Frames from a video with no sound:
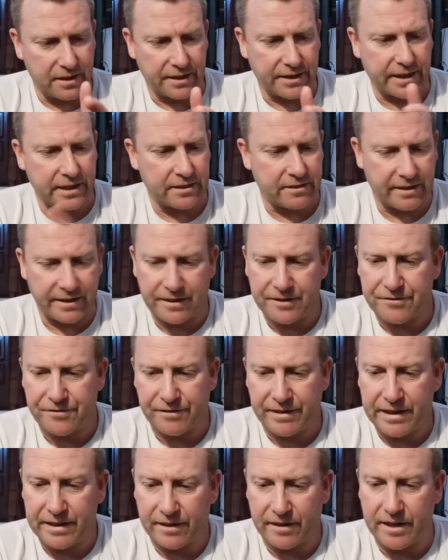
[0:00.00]
I think it's like
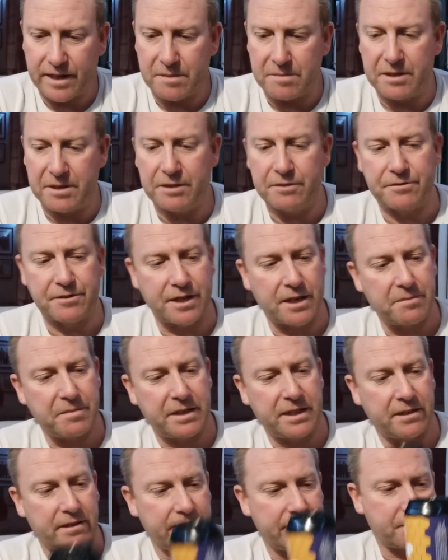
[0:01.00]
330ml. So it'd
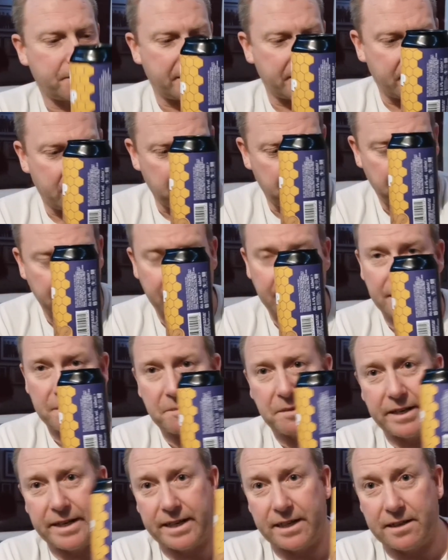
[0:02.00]
be nice to actually put it in a
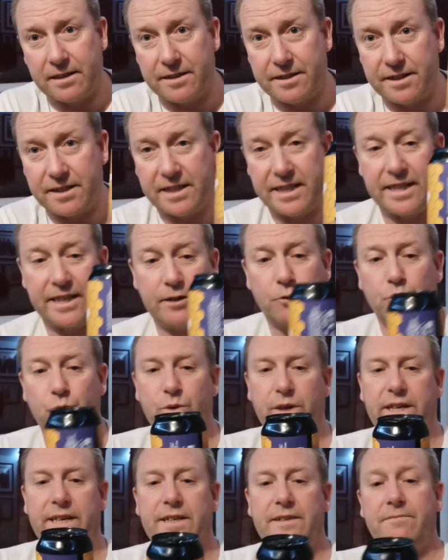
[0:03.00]
pint glass and get it
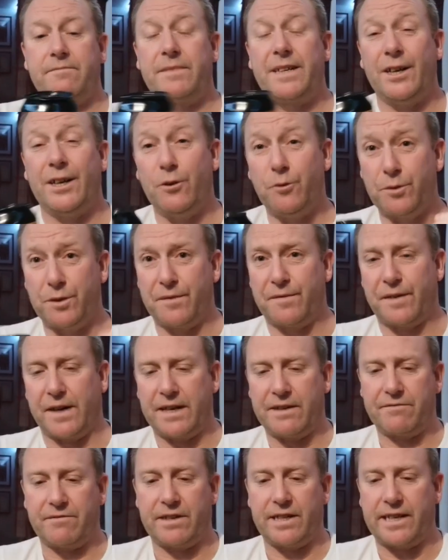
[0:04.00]
all in, get all the
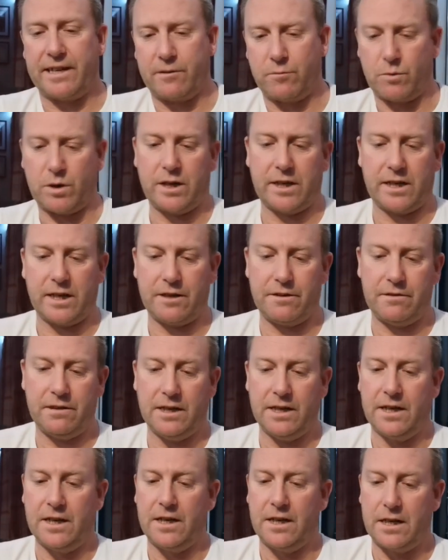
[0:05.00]
flavour in there in one go.
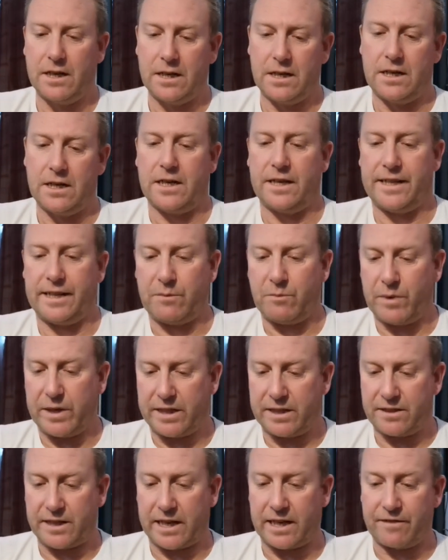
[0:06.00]
And then we
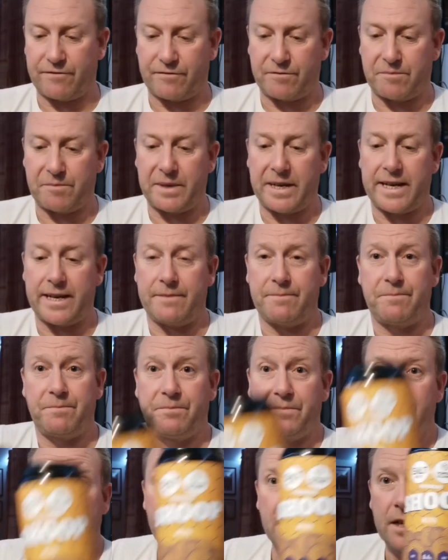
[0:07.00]
can take it from there.
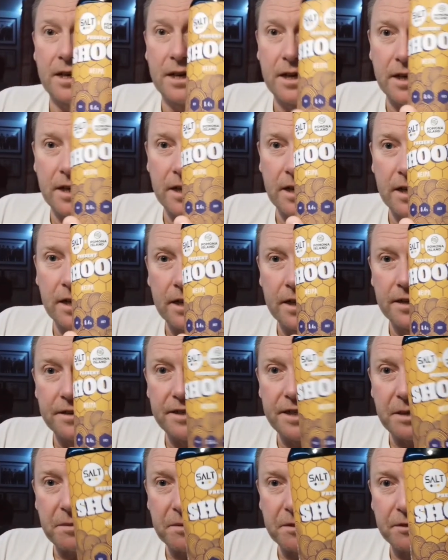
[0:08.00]

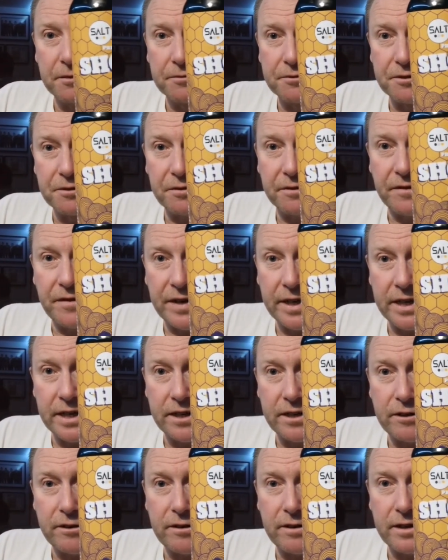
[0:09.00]
Typical sort
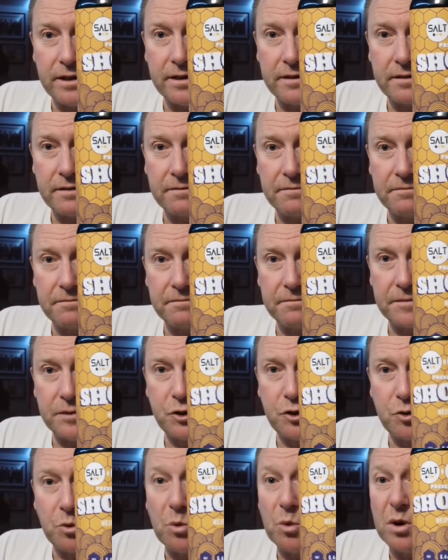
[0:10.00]
of
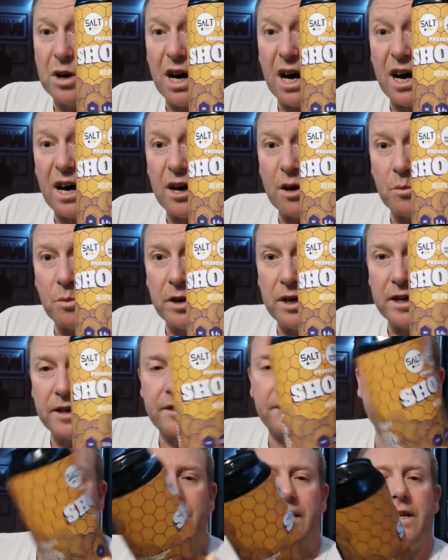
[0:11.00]
salt
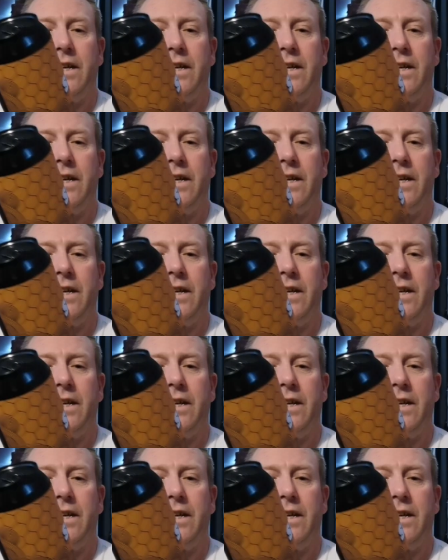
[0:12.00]
artwork on